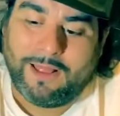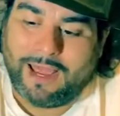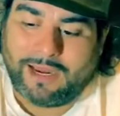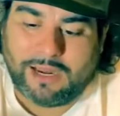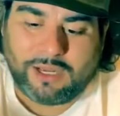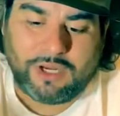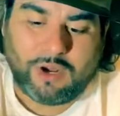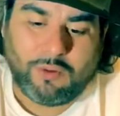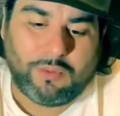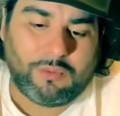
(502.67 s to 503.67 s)
And you
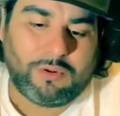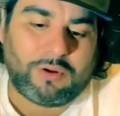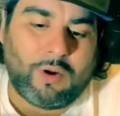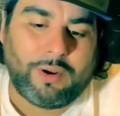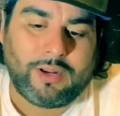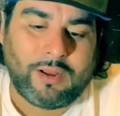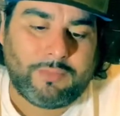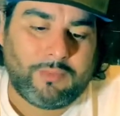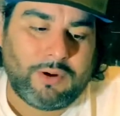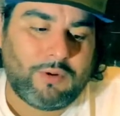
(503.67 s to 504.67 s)
know, growing
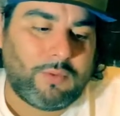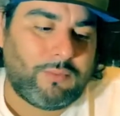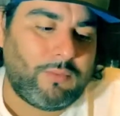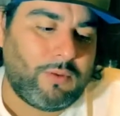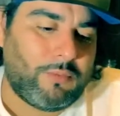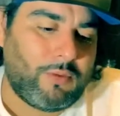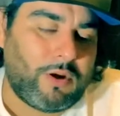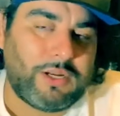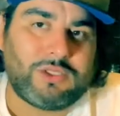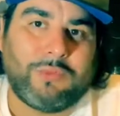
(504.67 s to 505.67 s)
up, we grew up
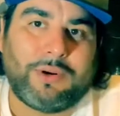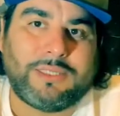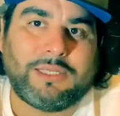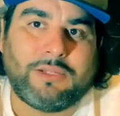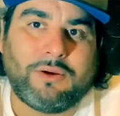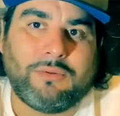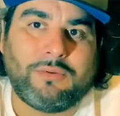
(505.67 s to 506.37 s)
more on the Super Nintendo